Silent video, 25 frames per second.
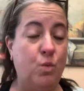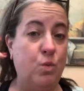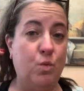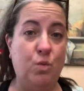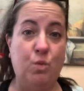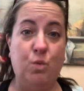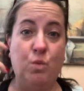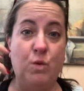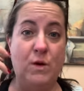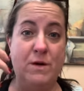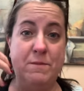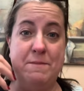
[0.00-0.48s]

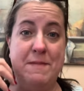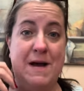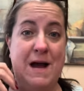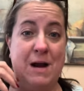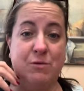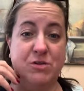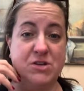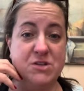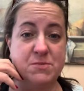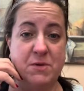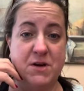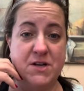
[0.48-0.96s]
what my
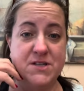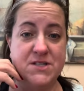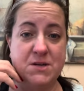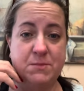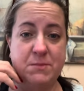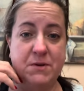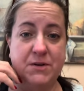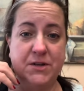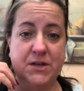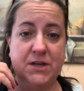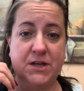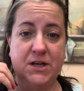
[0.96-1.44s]

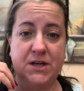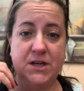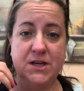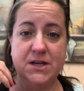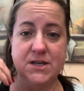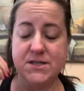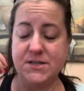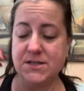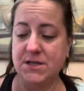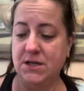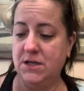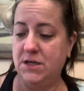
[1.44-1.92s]
responsibility
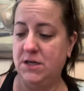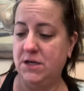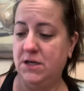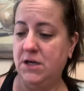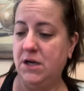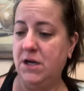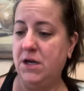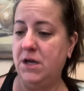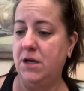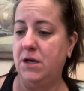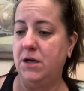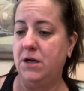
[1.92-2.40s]
is.
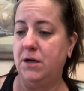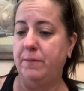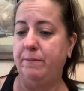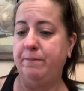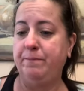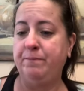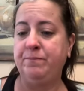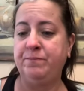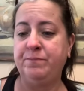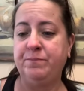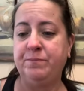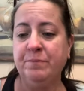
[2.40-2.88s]
Um,
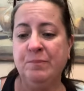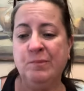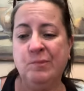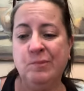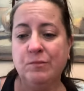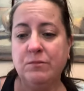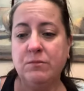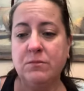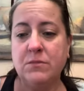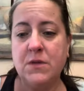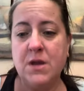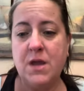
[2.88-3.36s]

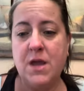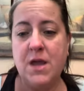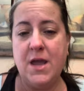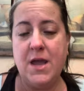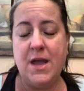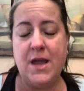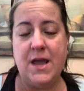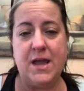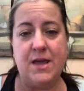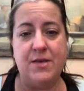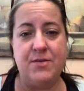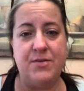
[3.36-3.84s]

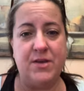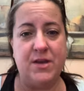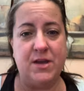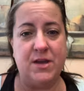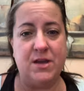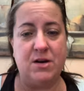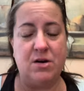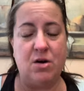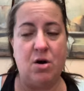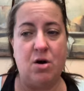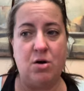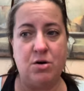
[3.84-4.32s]
and
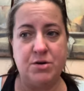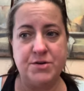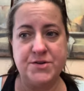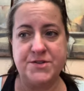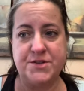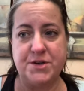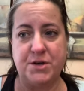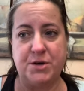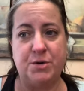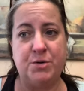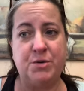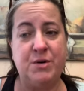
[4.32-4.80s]
then
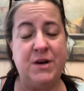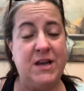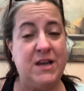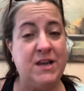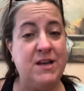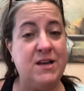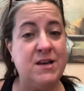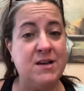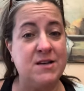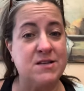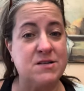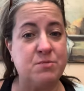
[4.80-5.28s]
also
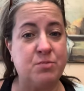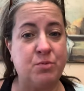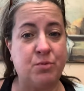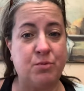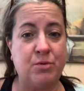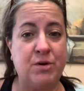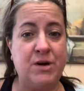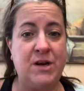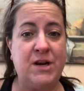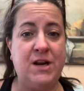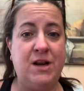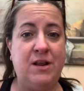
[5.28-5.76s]
he has
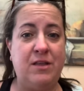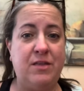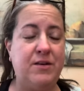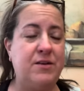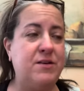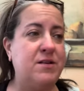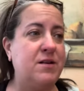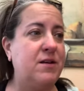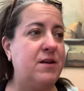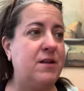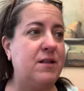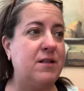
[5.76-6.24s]

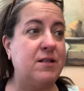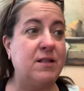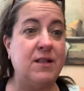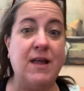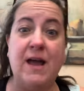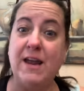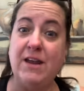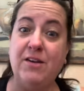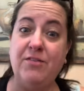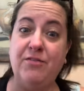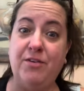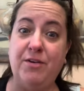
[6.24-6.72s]
breathed
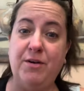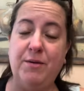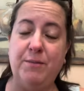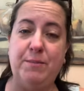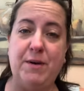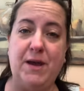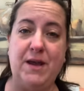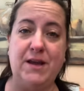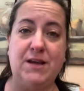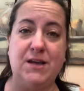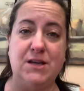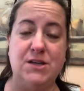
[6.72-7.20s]
life
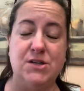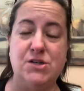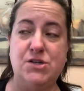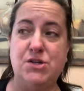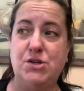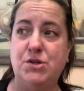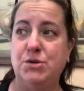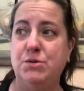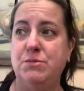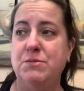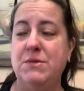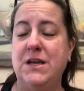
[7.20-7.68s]
back
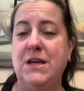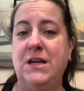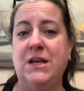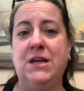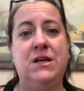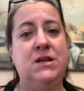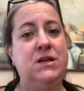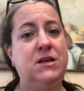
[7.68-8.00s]
into me